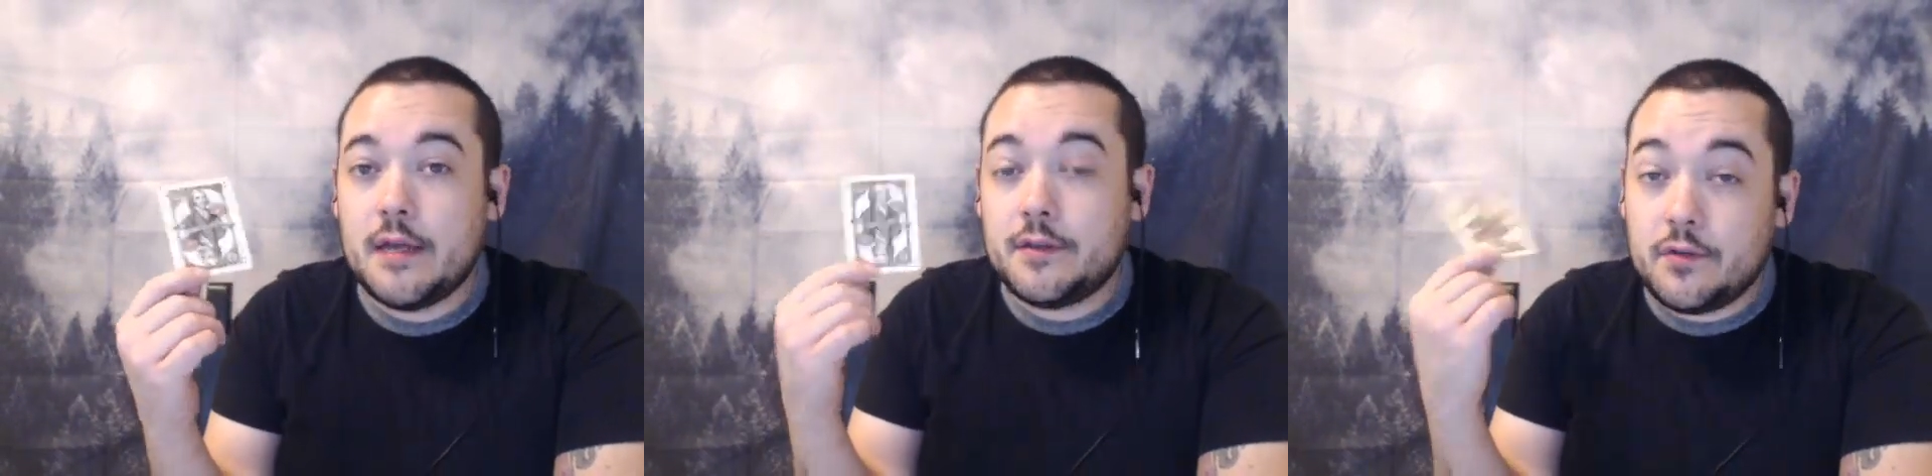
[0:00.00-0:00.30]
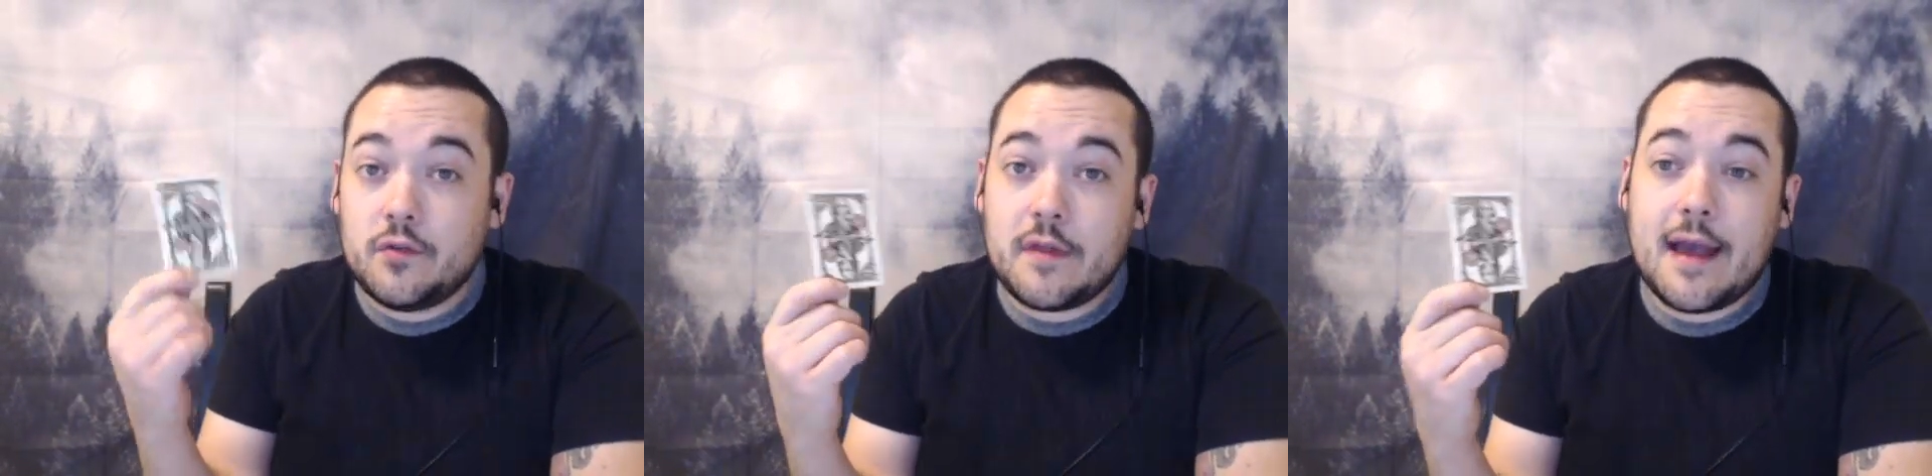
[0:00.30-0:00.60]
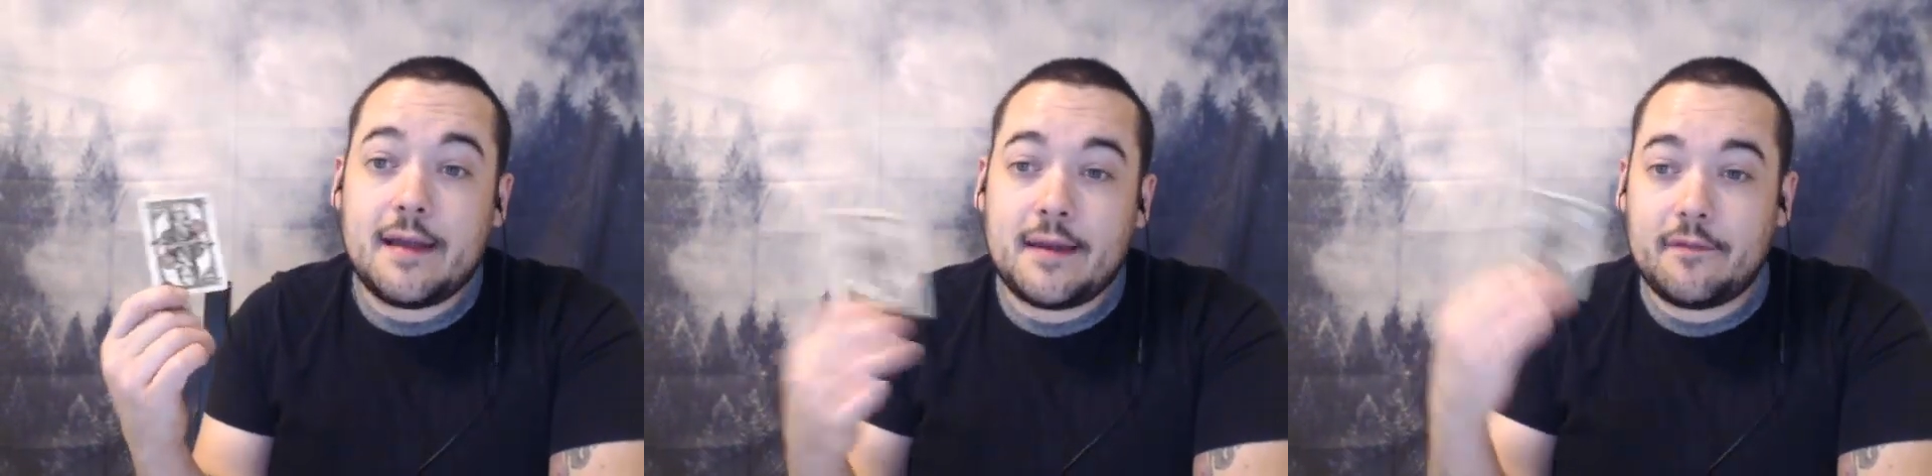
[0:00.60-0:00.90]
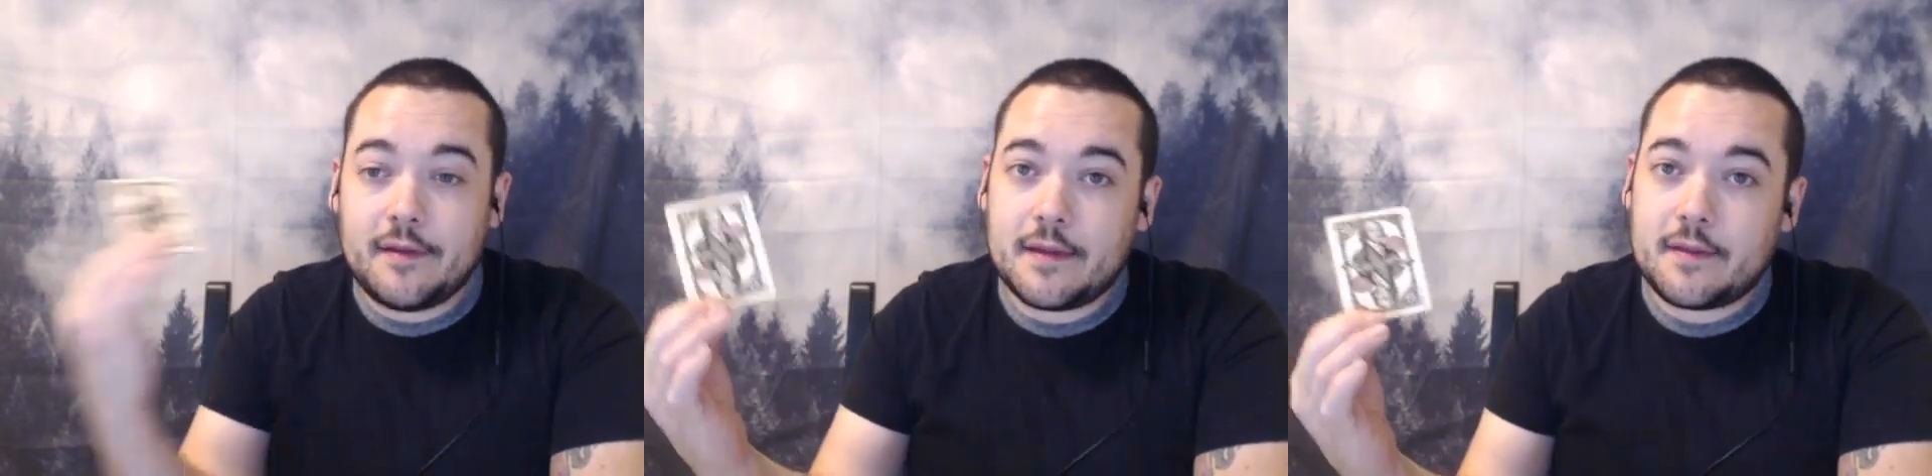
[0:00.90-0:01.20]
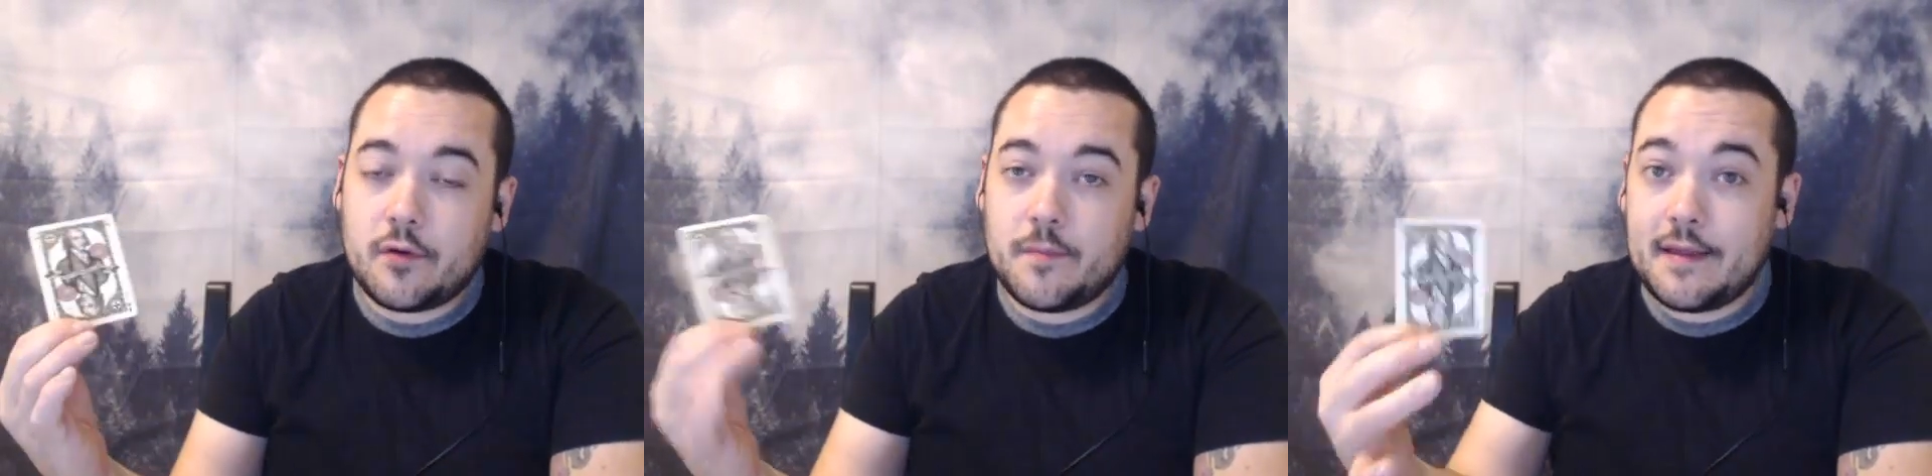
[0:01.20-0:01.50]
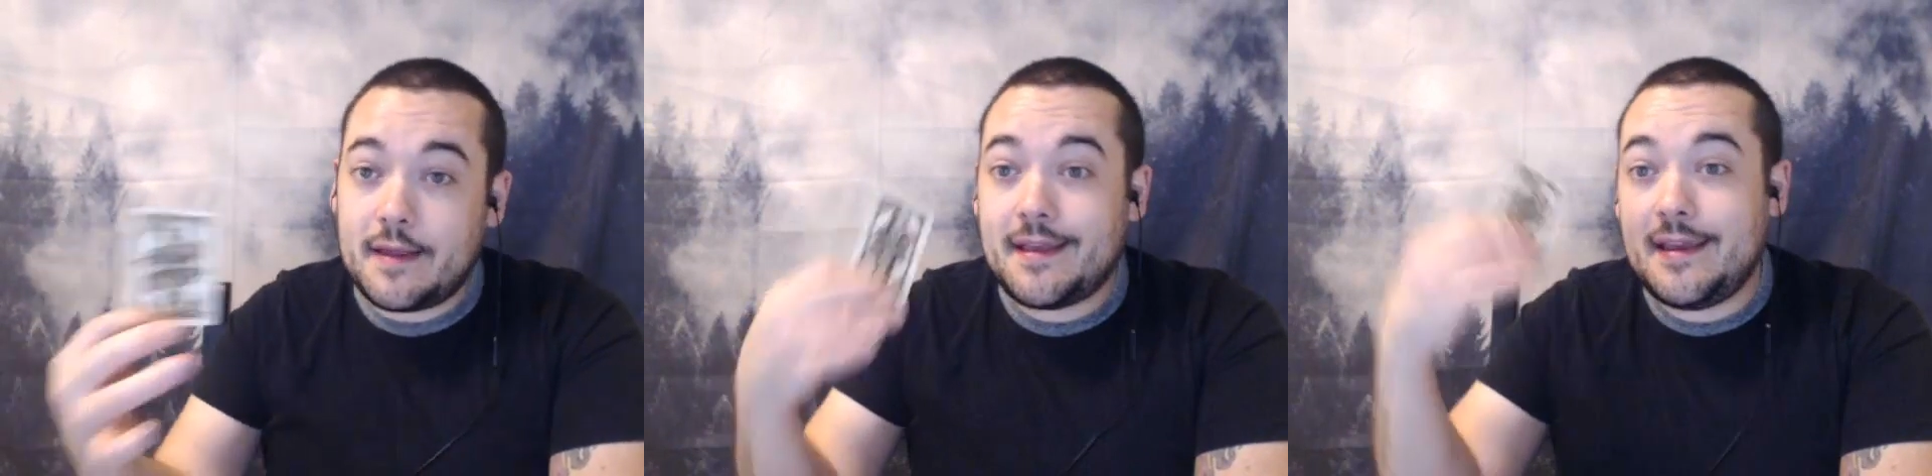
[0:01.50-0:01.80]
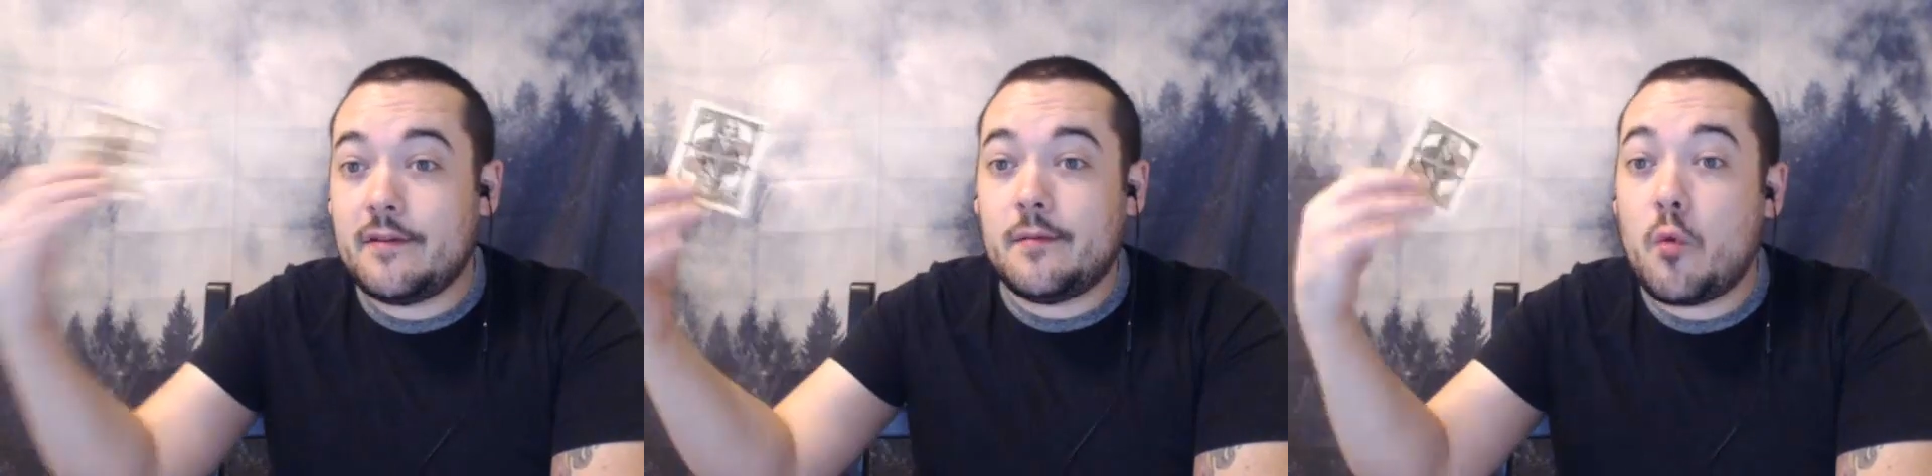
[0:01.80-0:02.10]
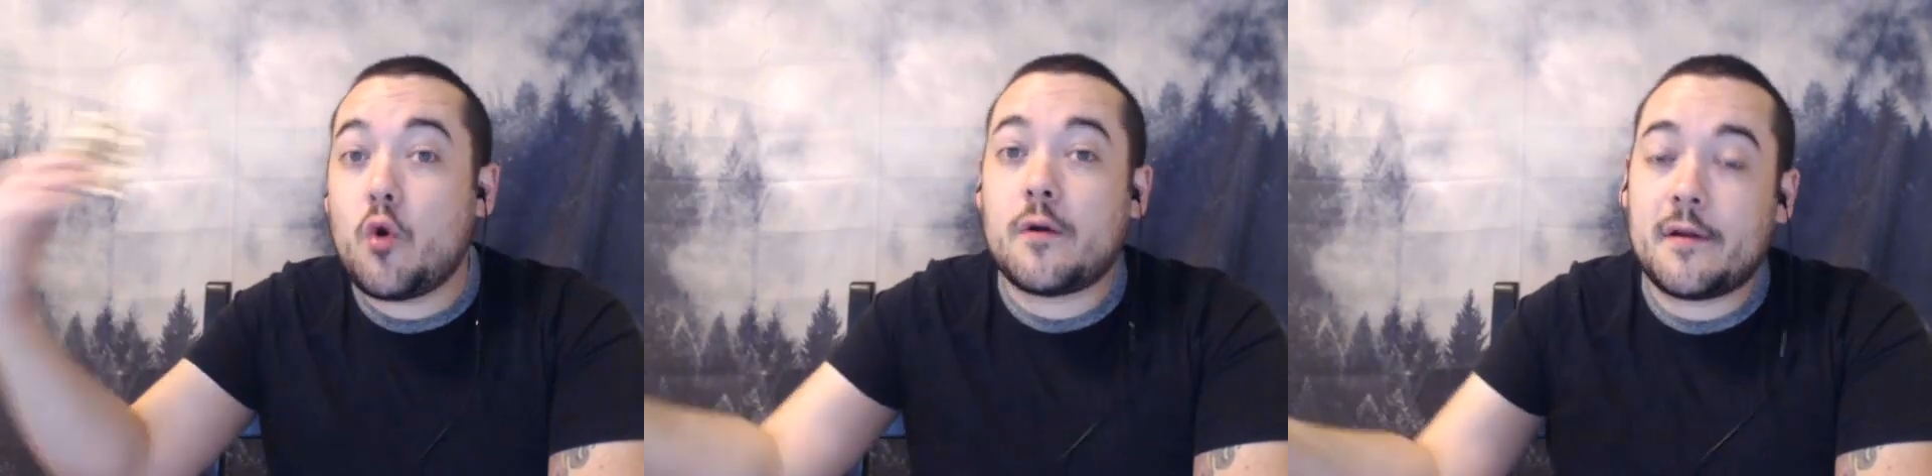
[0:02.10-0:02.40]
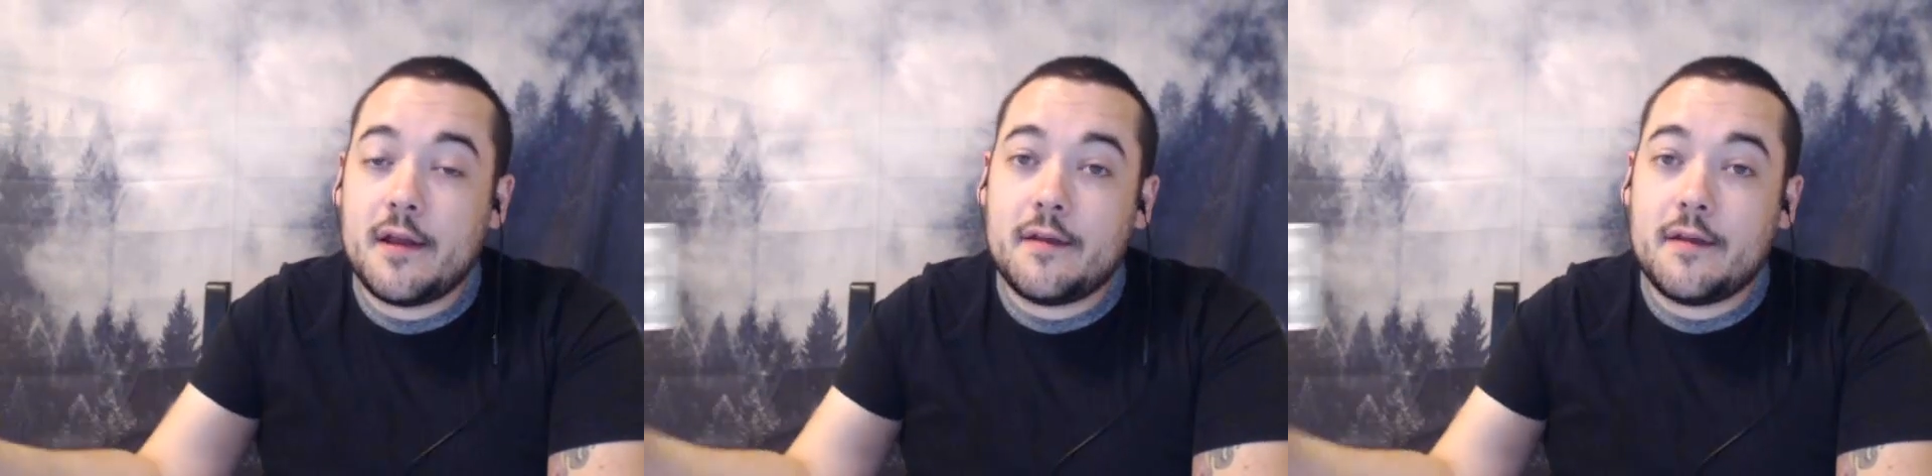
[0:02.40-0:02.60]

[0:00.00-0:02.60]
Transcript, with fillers: to do that and i feel like there would be like even more